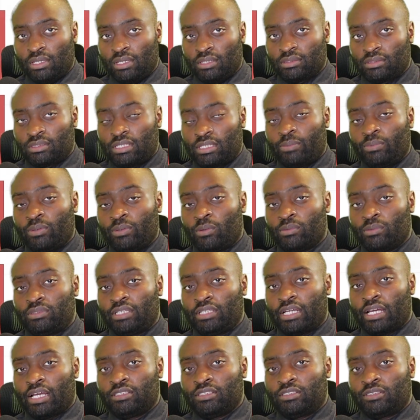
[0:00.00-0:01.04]
So now we're going
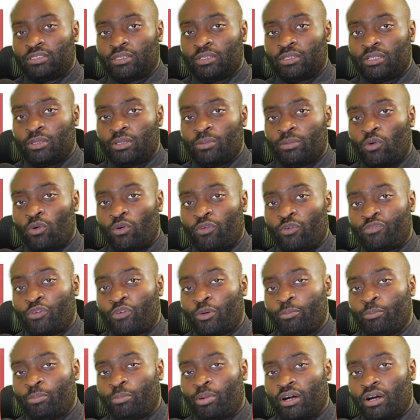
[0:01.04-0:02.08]
to get into the more
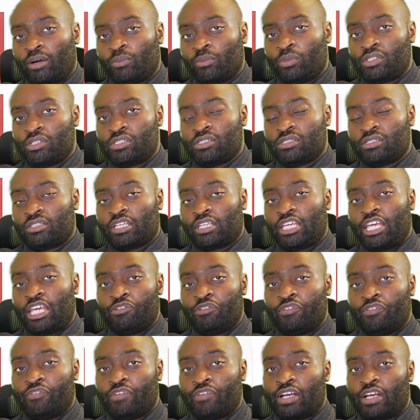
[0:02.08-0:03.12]
fun part, which is the key
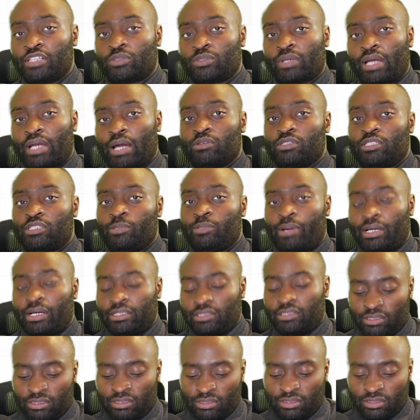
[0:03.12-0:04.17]
reversal candlestick
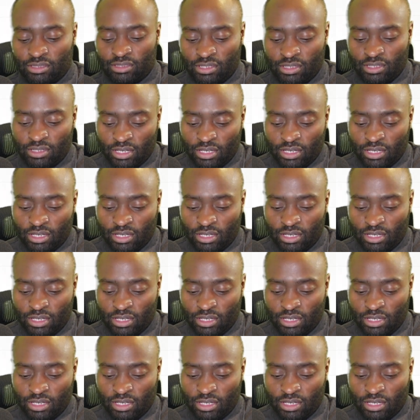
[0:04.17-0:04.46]
patterns.